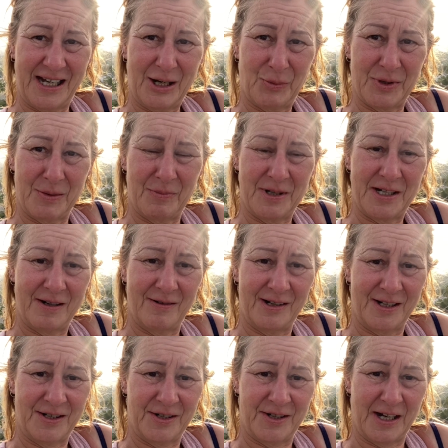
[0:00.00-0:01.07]
He wasn't
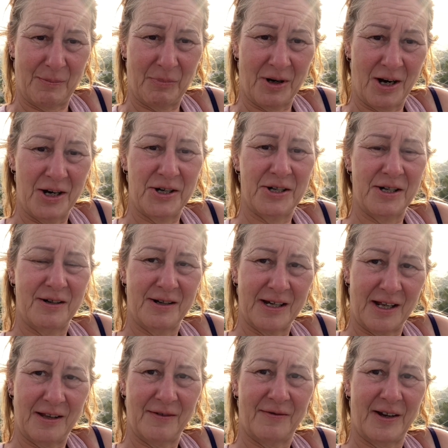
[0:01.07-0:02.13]
materialistic, but I do
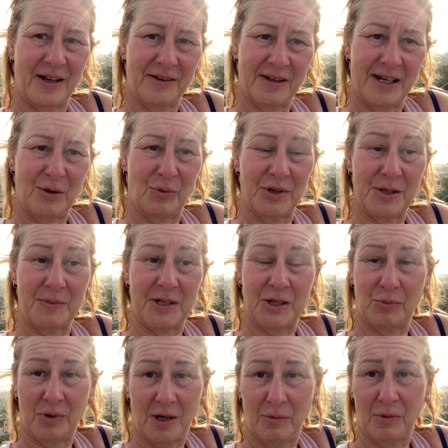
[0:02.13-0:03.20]
get the fact that he wants me to
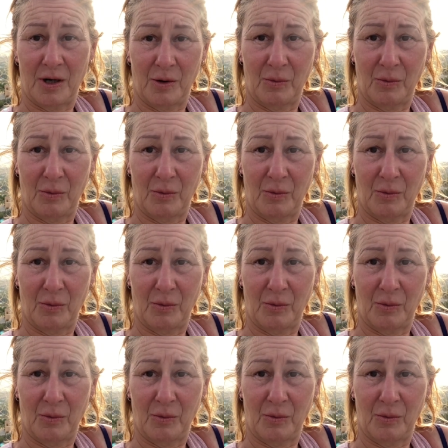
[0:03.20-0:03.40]
work, work,